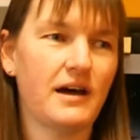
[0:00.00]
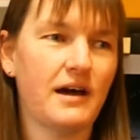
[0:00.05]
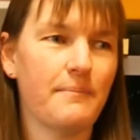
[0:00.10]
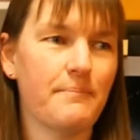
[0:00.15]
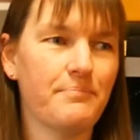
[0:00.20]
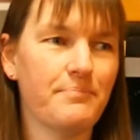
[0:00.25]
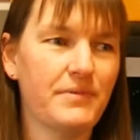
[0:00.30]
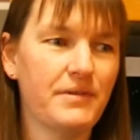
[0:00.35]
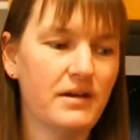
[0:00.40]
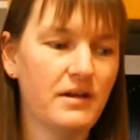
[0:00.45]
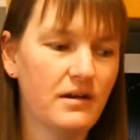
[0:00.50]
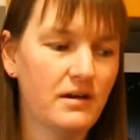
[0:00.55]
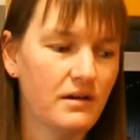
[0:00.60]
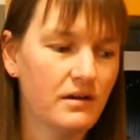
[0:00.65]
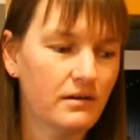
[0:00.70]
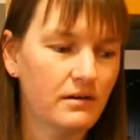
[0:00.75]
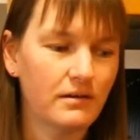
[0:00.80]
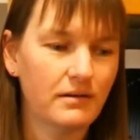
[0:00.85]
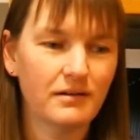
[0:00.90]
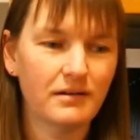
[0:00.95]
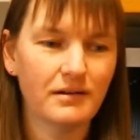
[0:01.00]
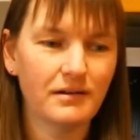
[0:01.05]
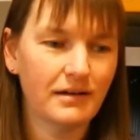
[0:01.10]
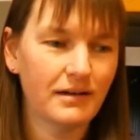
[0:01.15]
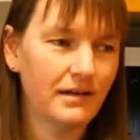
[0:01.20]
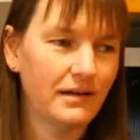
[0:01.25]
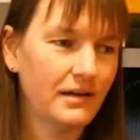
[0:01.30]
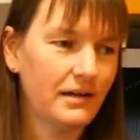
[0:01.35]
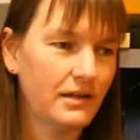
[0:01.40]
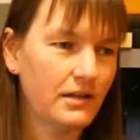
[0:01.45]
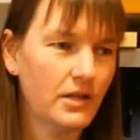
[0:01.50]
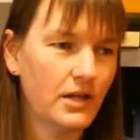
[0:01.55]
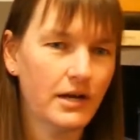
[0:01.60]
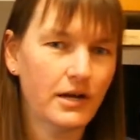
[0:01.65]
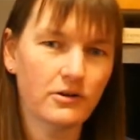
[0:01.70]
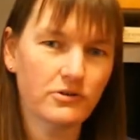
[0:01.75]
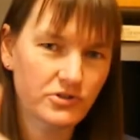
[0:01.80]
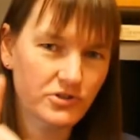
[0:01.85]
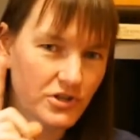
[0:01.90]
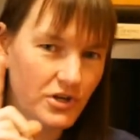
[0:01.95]

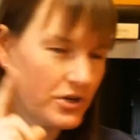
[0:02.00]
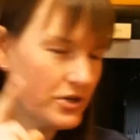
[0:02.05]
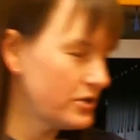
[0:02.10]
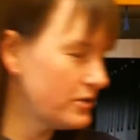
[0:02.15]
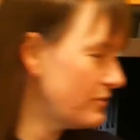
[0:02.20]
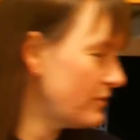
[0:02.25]
I'll show you